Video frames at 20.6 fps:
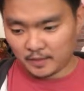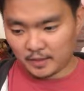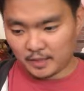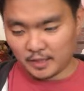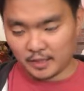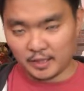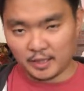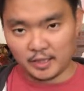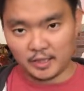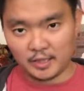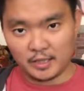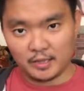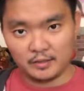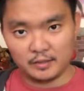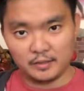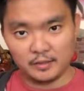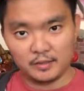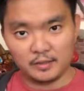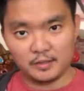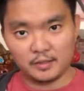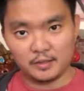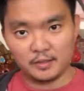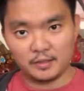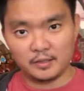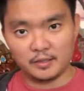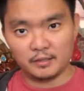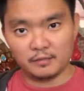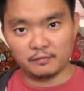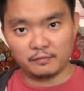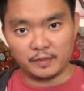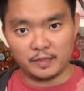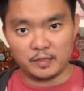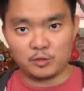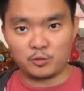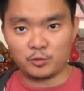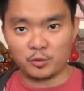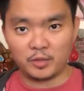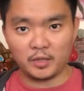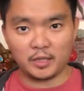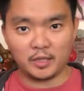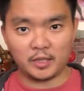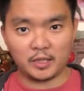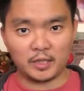And eventually,